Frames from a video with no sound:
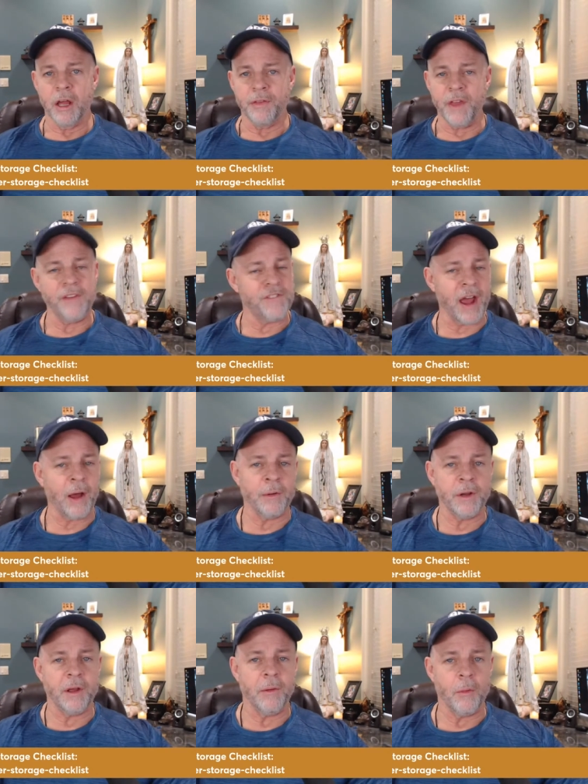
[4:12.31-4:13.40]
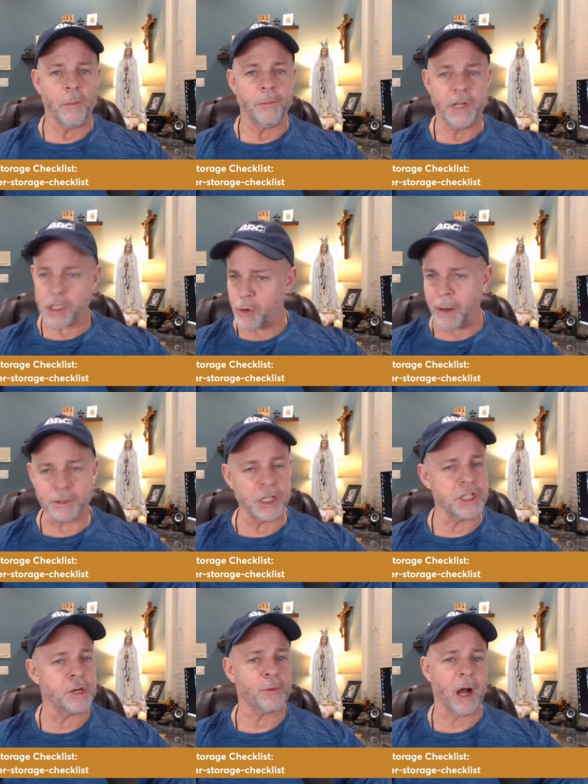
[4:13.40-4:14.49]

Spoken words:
They found disruptions and